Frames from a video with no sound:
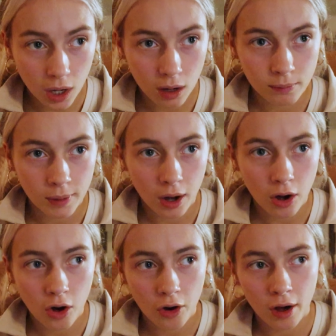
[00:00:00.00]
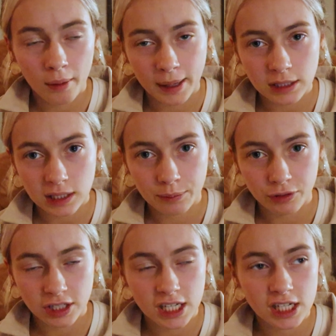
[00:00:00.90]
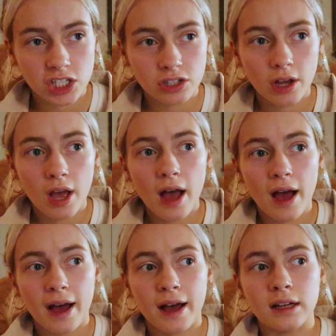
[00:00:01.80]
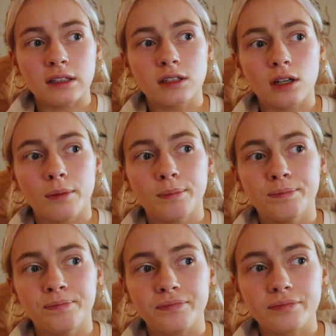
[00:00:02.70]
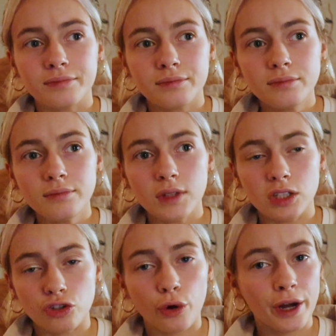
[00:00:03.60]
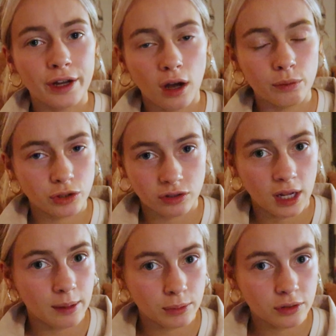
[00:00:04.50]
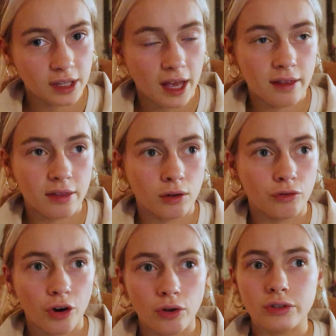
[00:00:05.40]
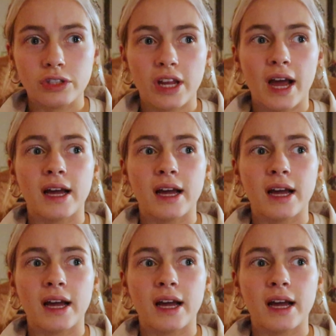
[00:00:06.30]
I'm actually British, and so I wasn't able to get the grant.